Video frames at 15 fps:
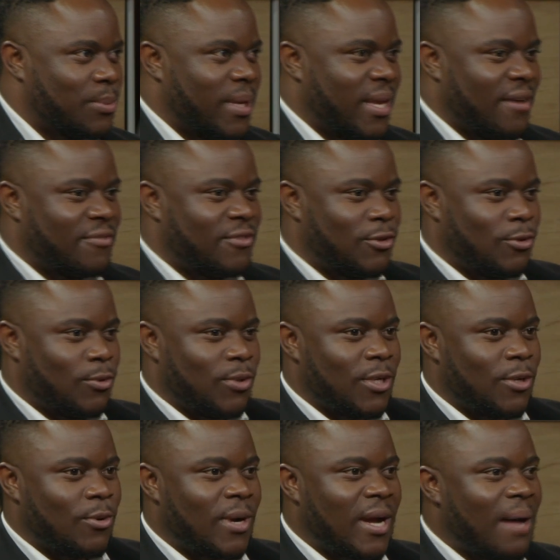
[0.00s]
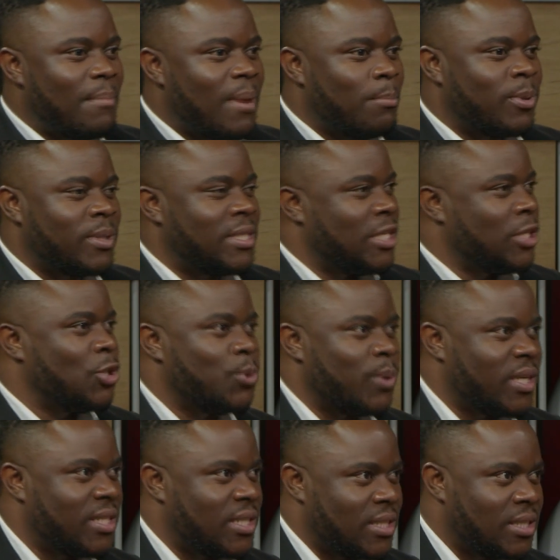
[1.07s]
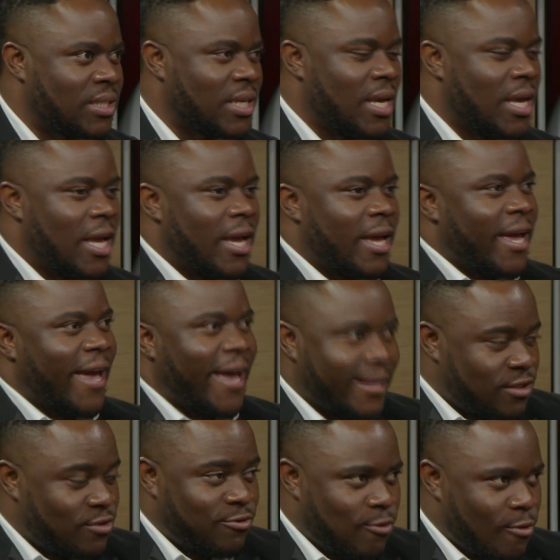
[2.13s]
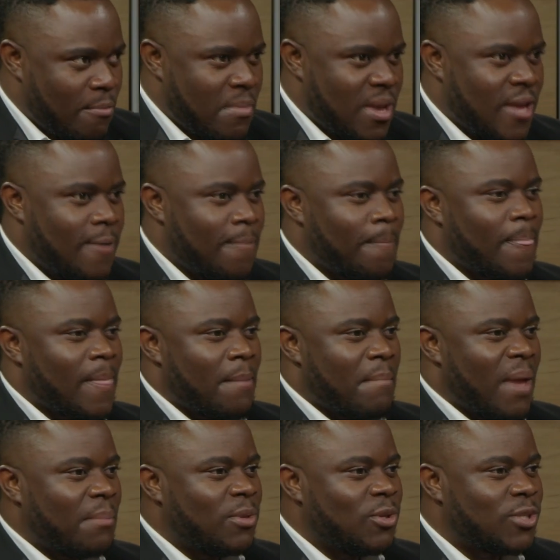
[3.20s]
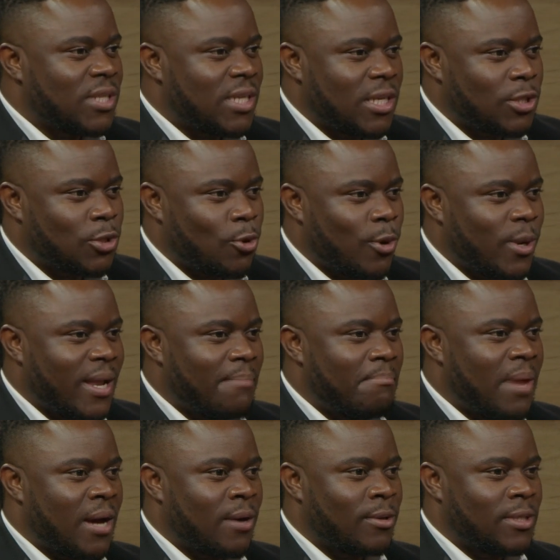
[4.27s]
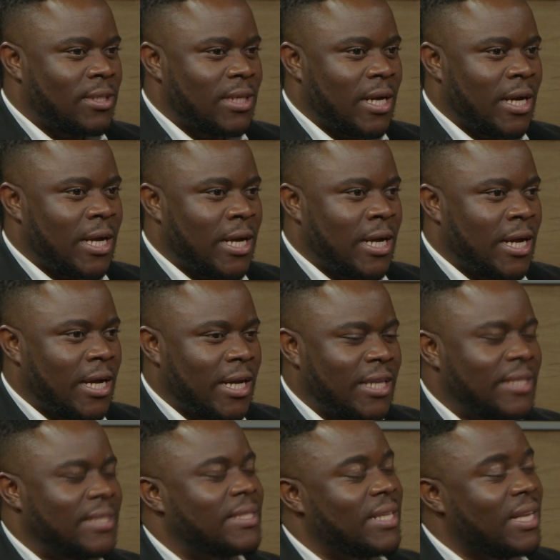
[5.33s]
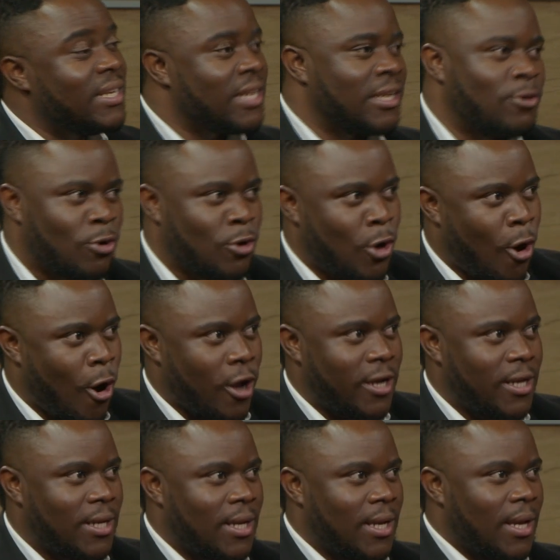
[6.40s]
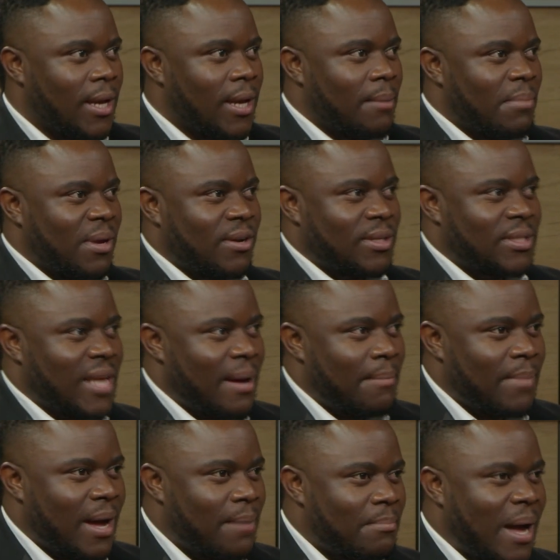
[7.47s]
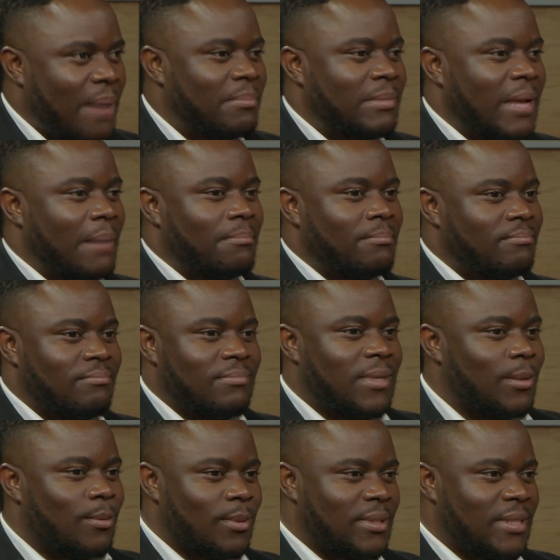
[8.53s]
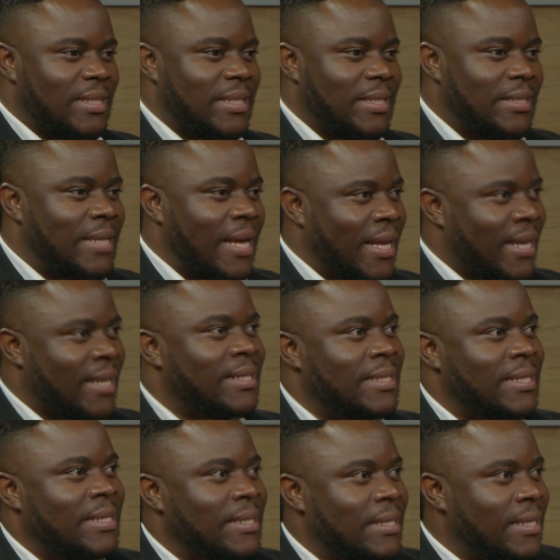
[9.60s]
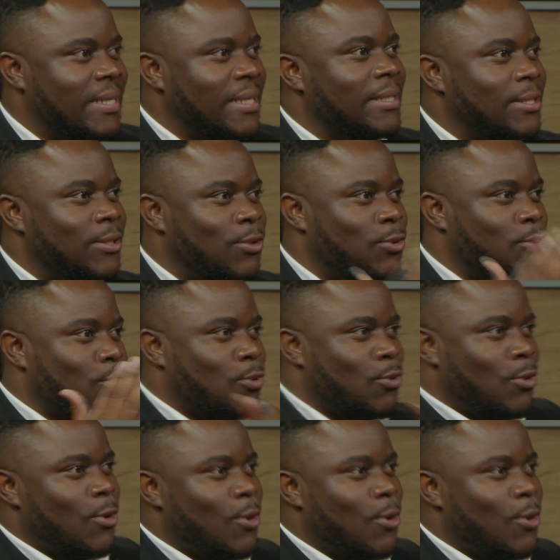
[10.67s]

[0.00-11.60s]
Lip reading: We have to, you know, come up with situations. As for me, my music is all about, is centered on God, because I'm you know, directed and linked to